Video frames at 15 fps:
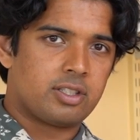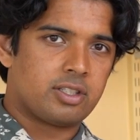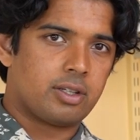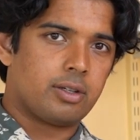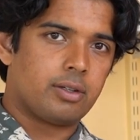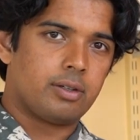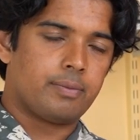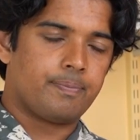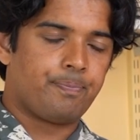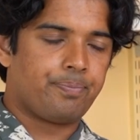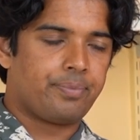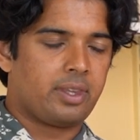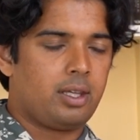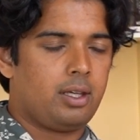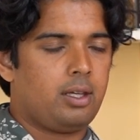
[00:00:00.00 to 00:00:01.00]
So
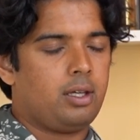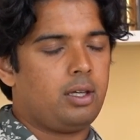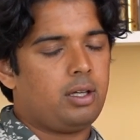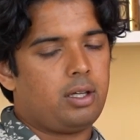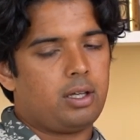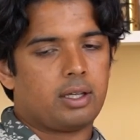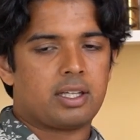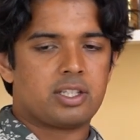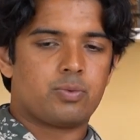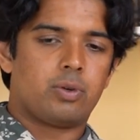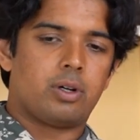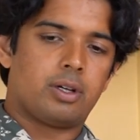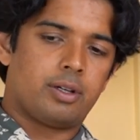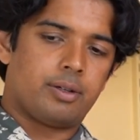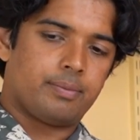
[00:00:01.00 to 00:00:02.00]
I guess what